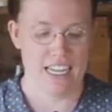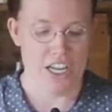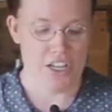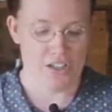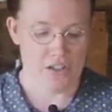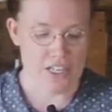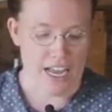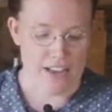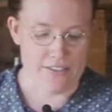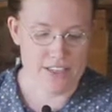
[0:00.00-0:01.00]
You could
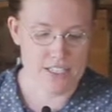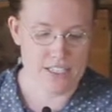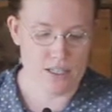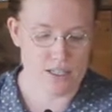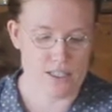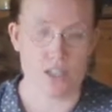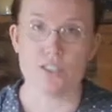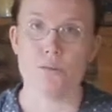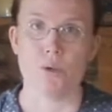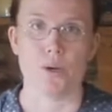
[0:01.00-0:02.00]
have
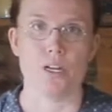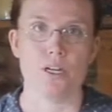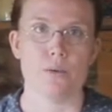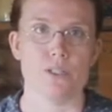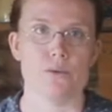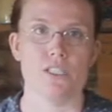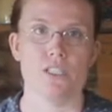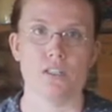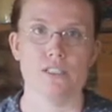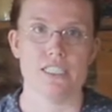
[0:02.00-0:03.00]
salt pork, which was
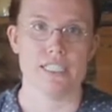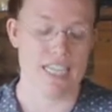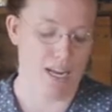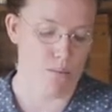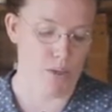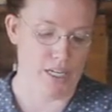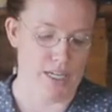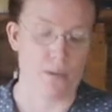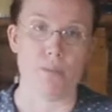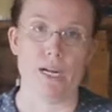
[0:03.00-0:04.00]
salted and put
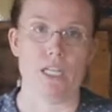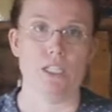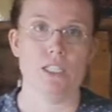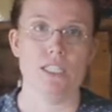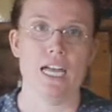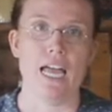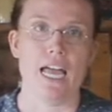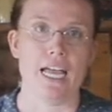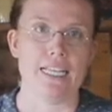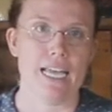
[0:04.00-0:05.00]
in a barrel
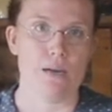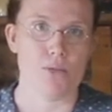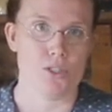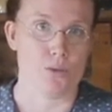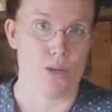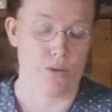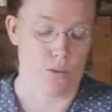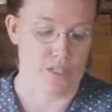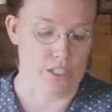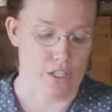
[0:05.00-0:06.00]
and kept throughout the
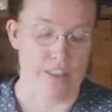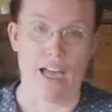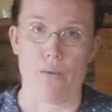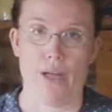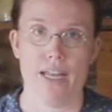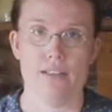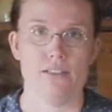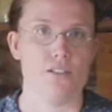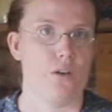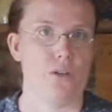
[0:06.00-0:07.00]
winter that way,
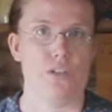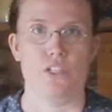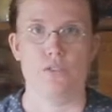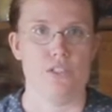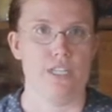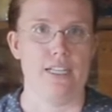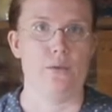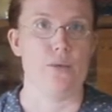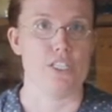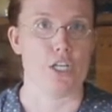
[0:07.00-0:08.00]
so you could use it in
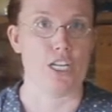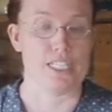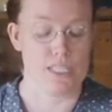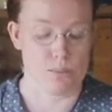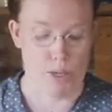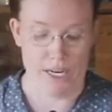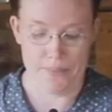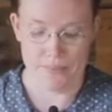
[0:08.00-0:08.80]
the winter and the spring.